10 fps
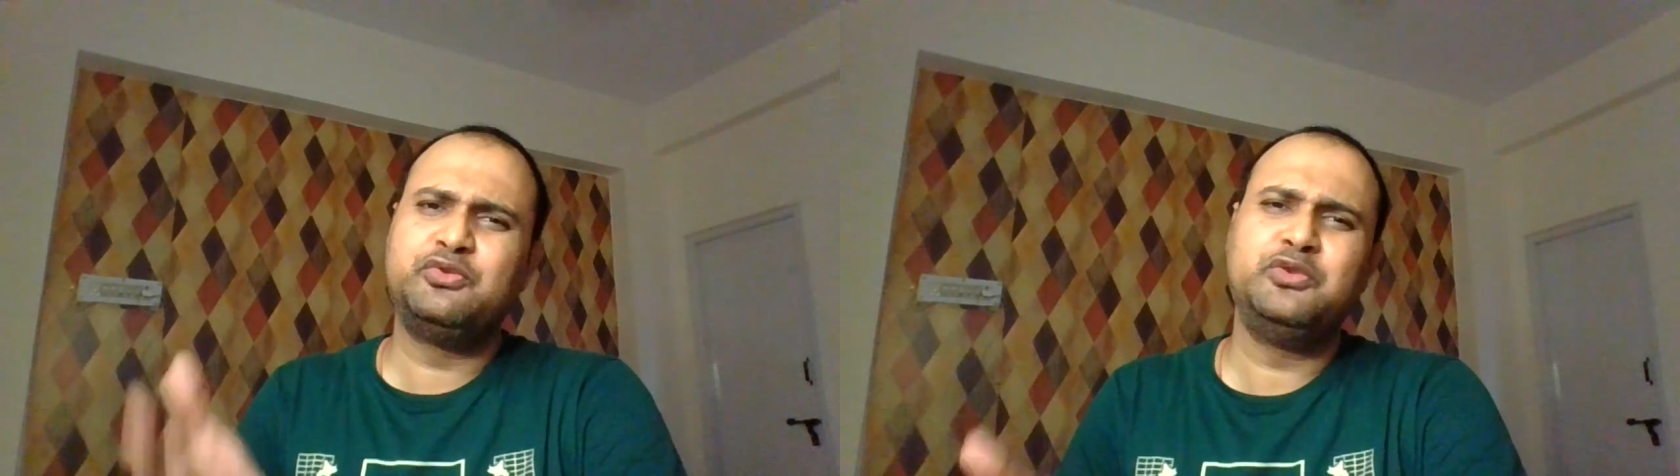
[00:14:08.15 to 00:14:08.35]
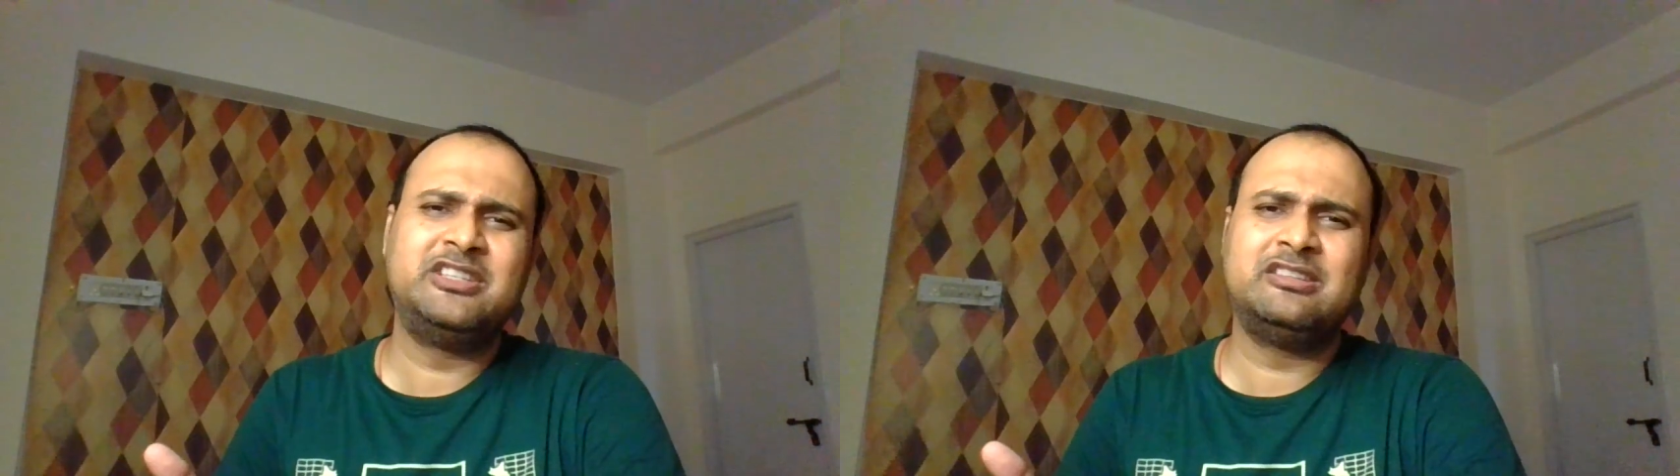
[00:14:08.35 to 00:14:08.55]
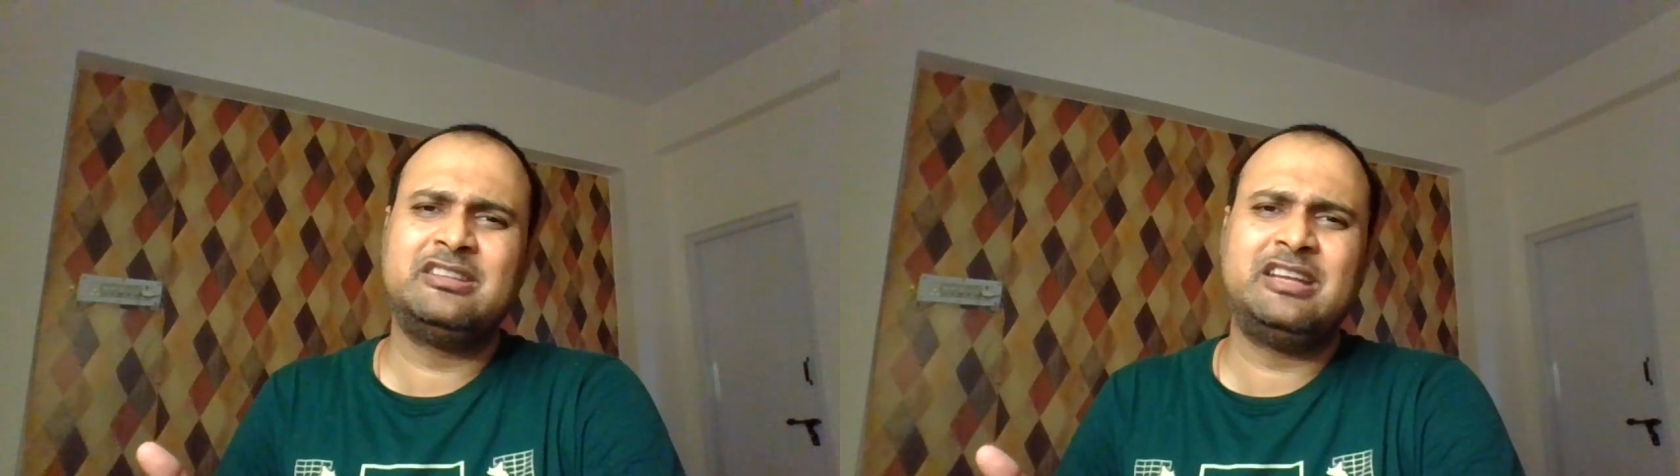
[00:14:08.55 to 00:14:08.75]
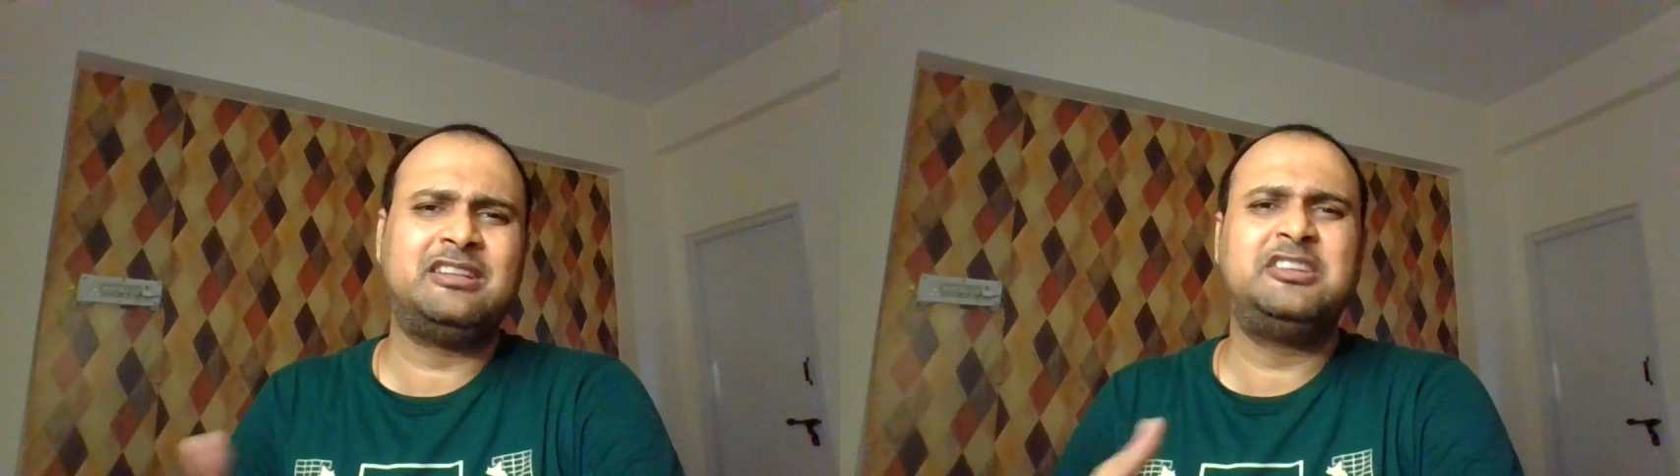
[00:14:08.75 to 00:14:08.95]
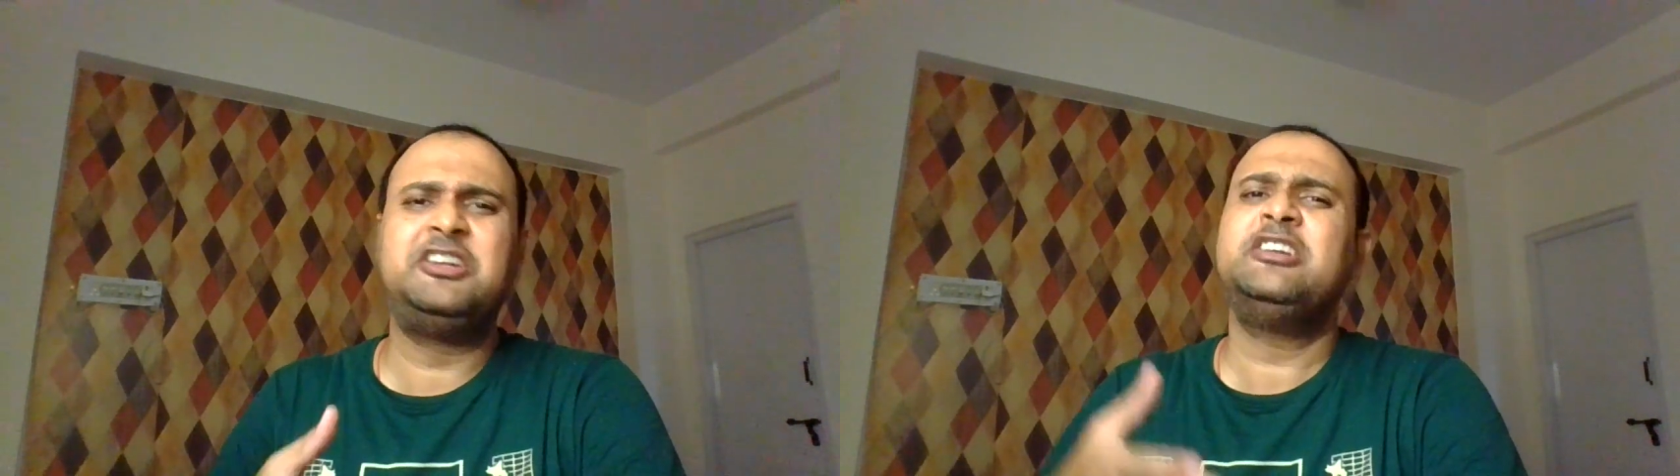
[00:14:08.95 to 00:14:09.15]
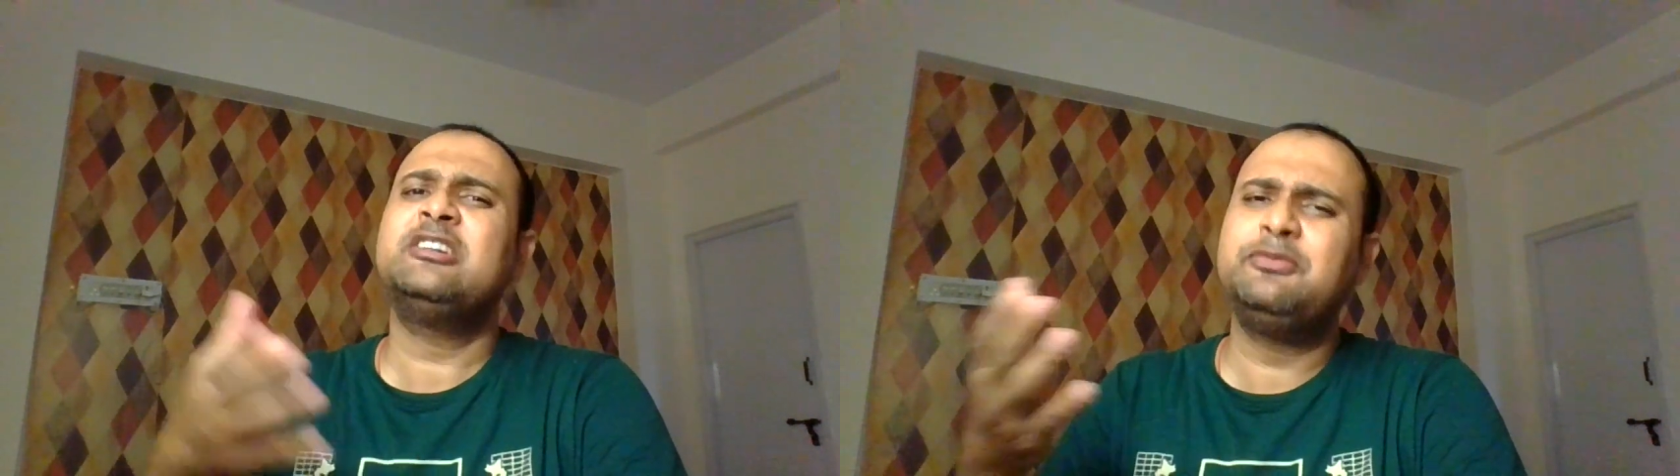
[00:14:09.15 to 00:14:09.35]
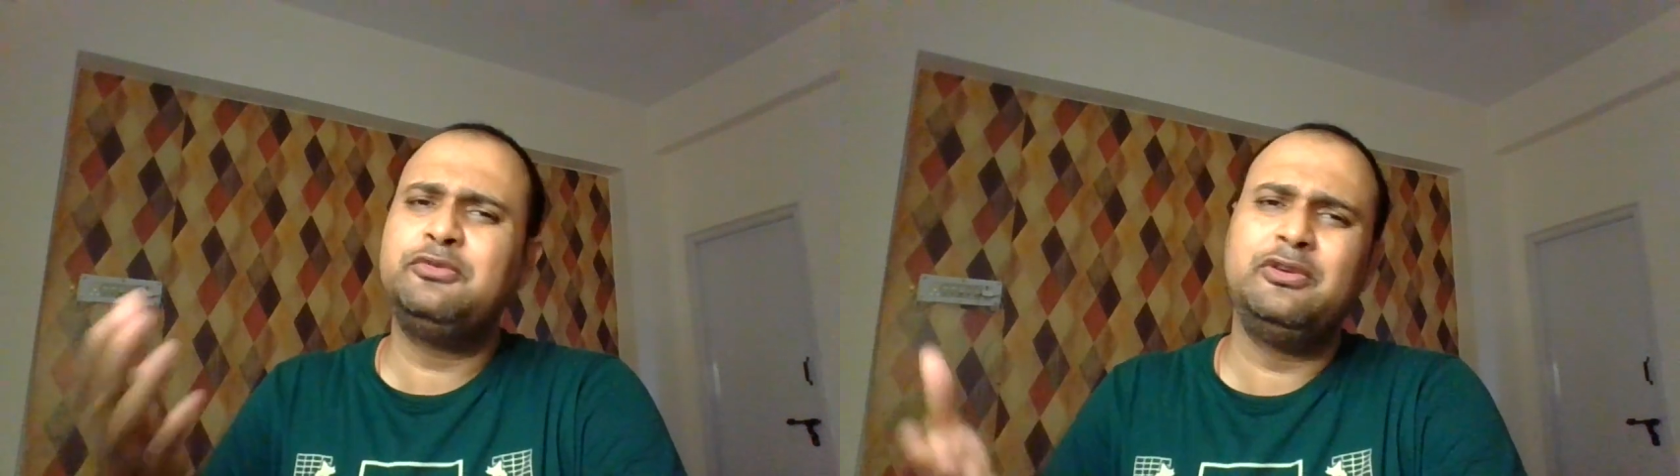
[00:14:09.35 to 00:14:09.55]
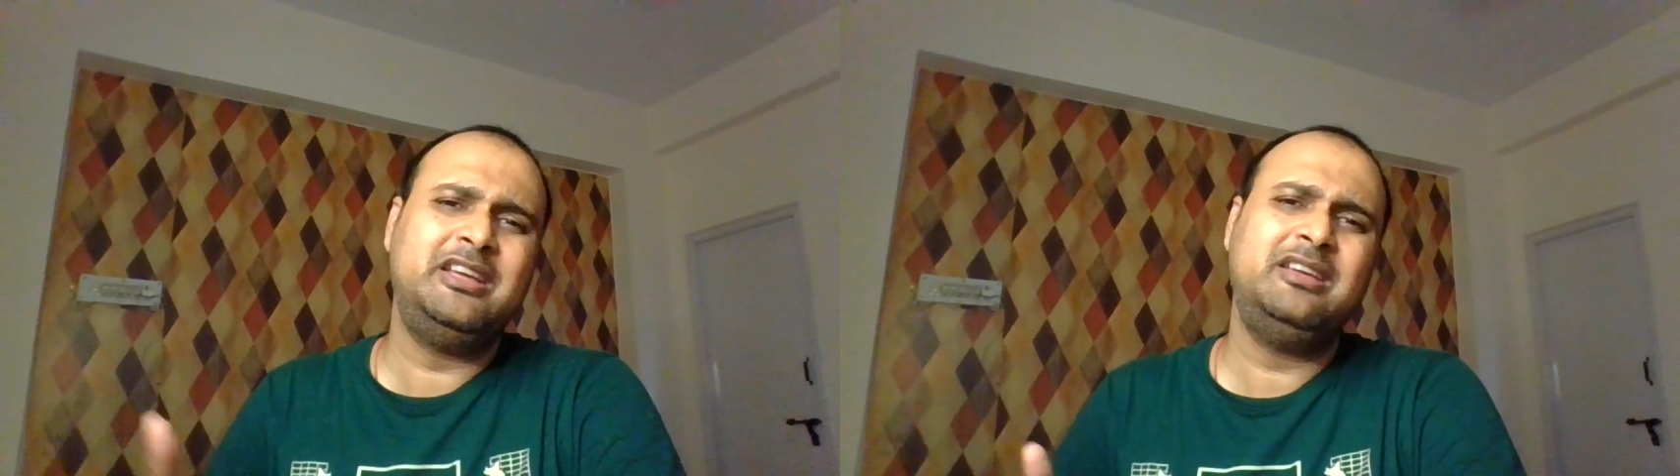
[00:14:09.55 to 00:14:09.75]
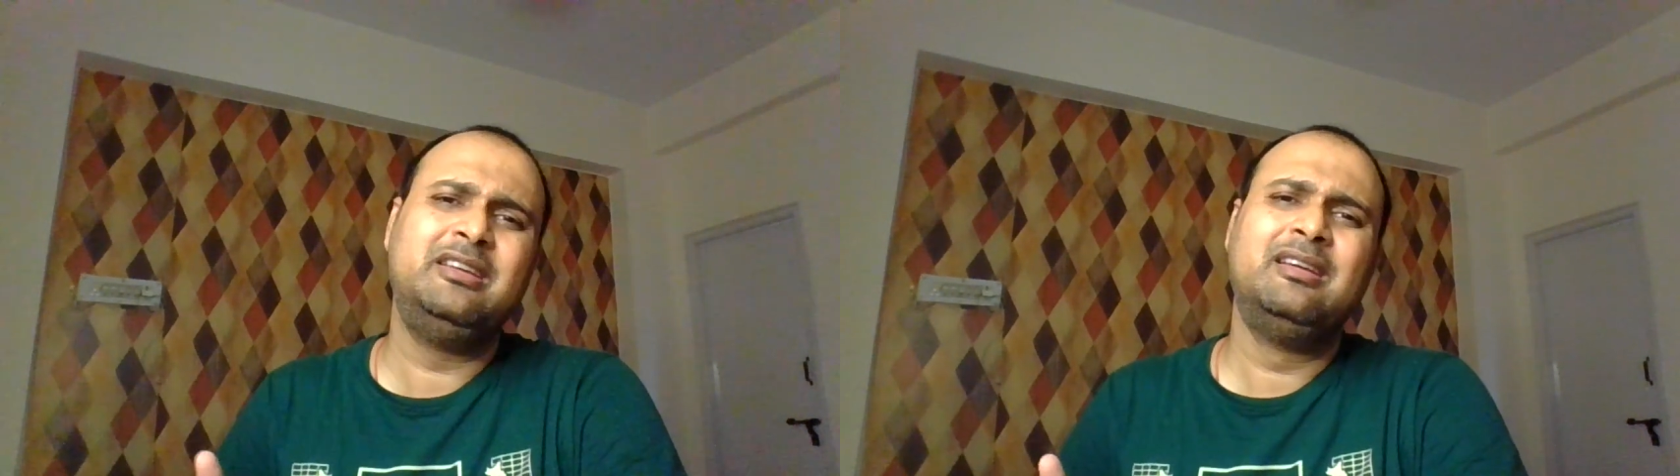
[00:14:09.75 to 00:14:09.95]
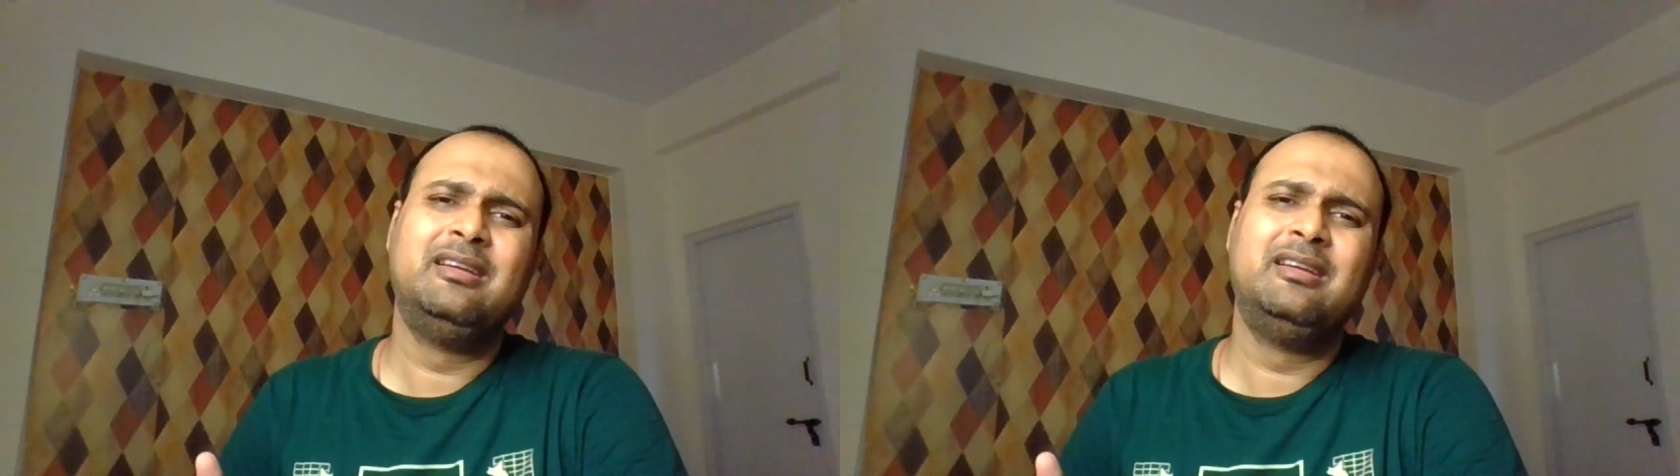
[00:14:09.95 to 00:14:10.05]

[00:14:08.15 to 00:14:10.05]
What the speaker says: Sweden and tearfully